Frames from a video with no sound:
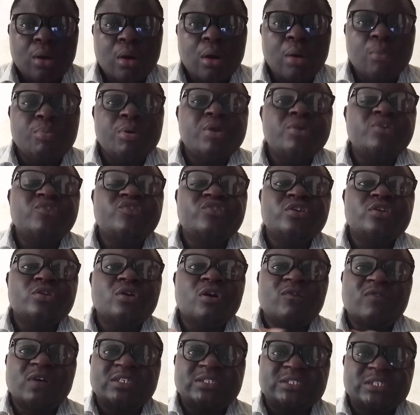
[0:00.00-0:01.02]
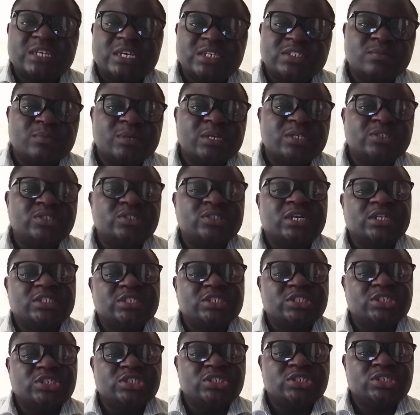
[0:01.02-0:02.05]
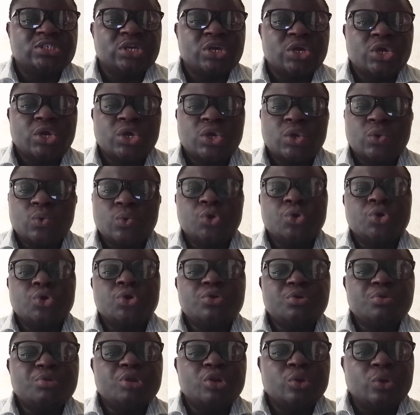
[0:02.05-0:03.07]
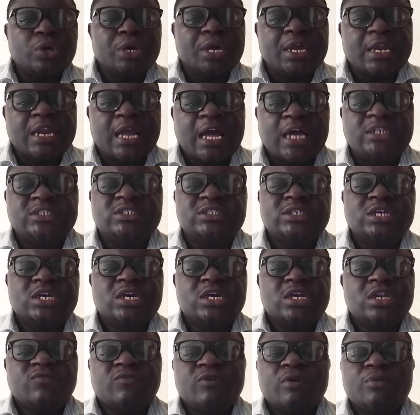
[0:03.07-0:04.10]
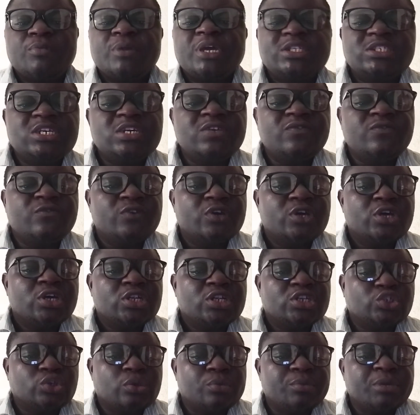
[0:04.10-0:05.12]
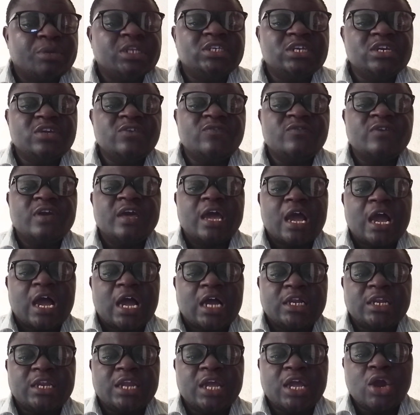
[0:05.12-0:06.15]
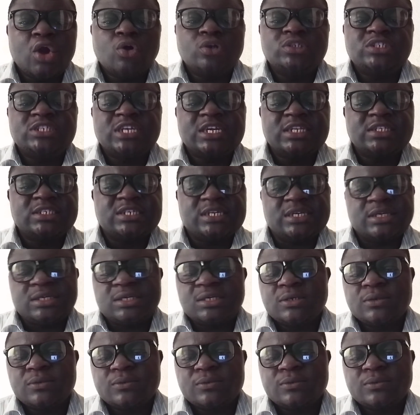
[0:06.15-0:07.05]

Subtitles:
Comparison of assessment strategies. We're going to be looking at the formative, the summative, and the authentic.